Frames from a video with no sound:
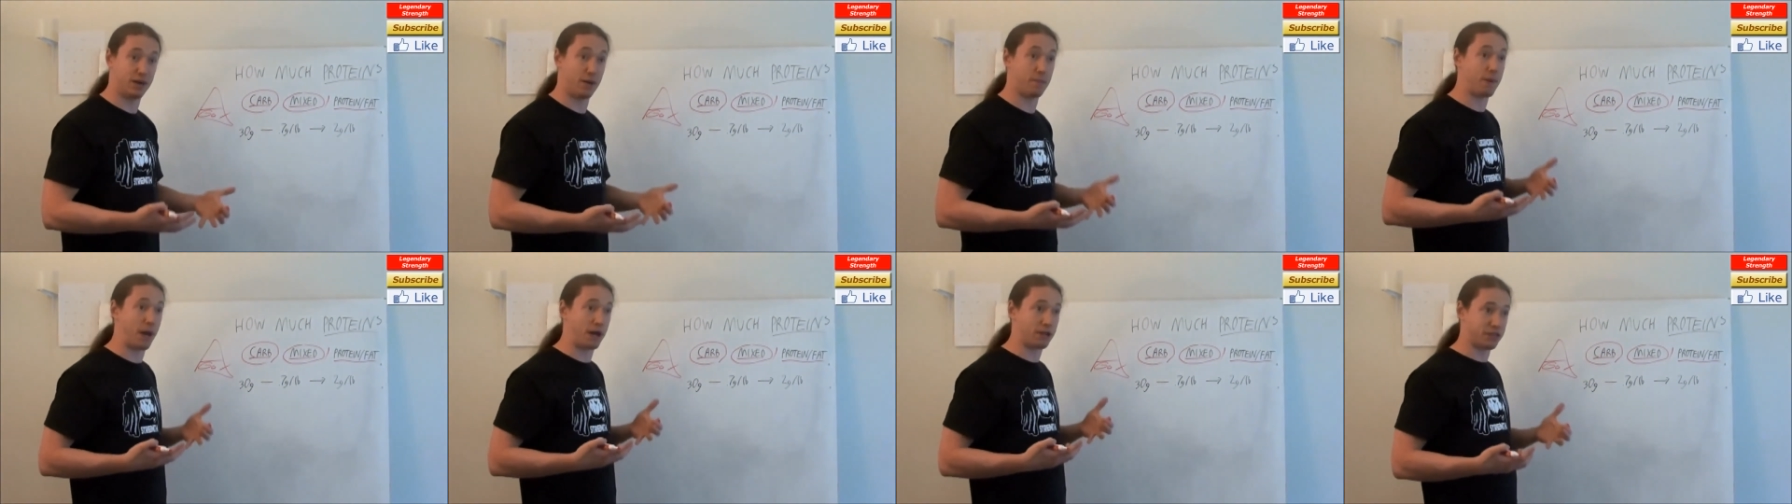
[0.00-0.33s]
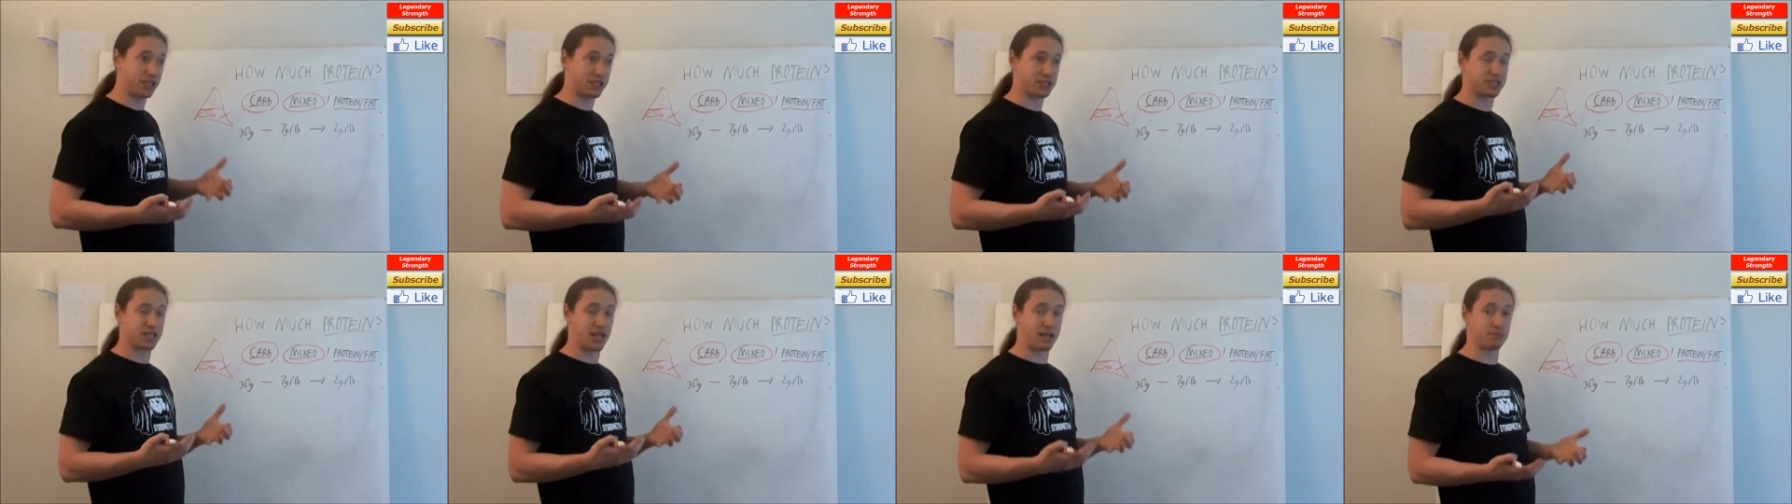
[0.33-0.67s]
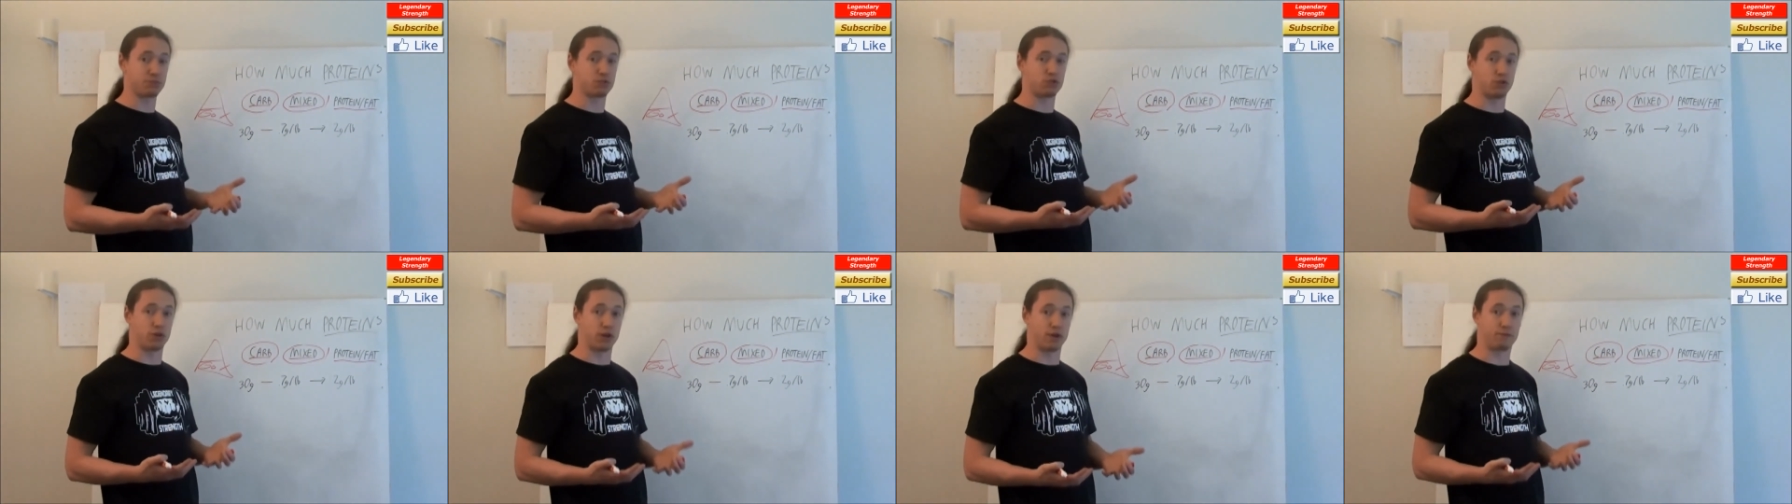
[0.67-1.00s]
about the same
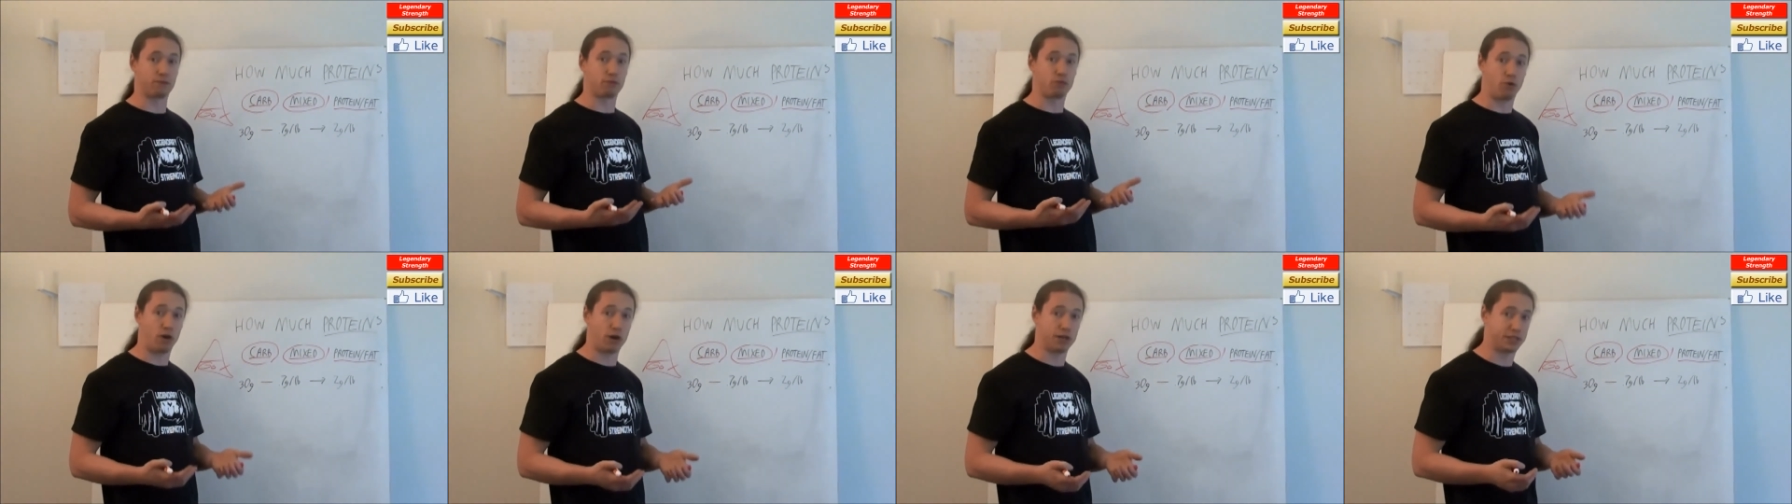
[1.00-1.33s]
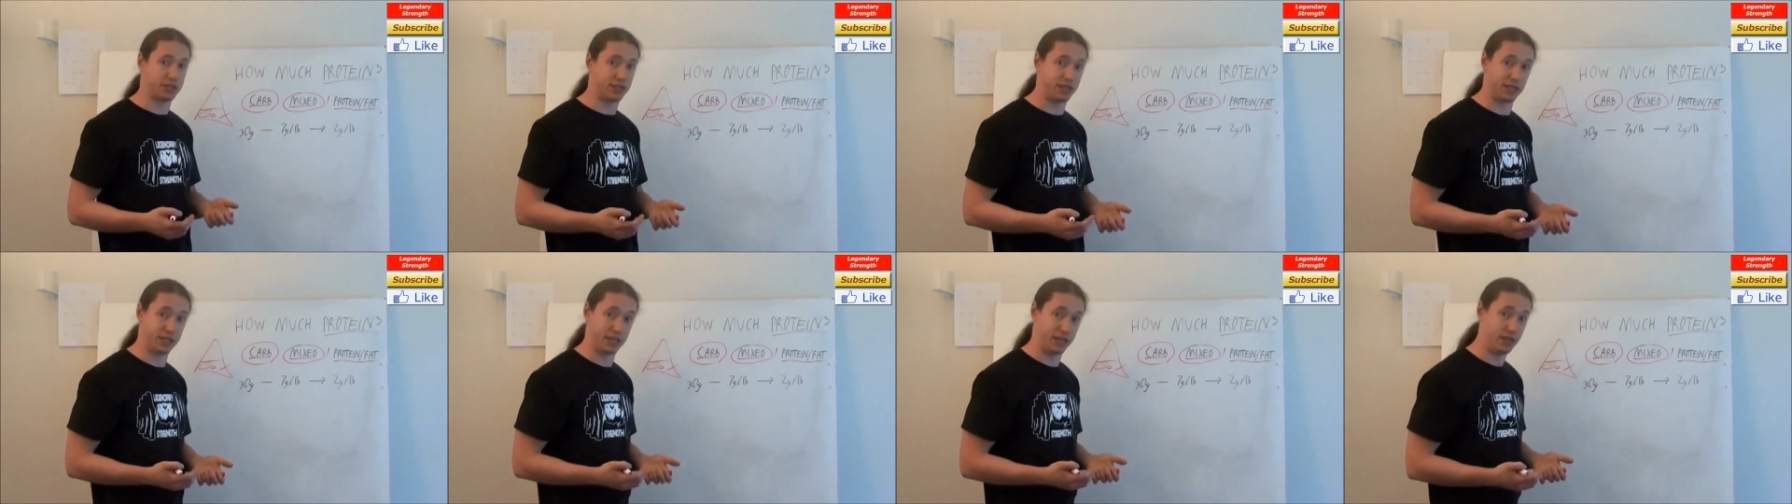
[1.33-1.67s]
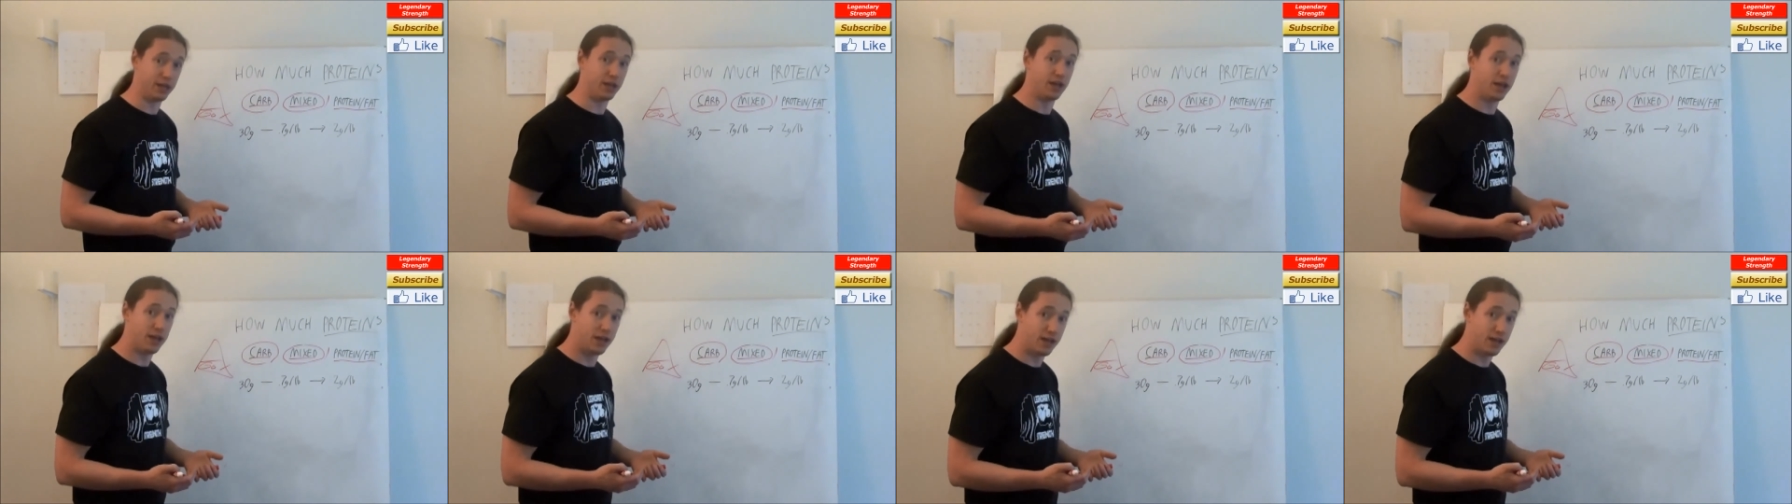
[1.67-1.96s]
sort of quantity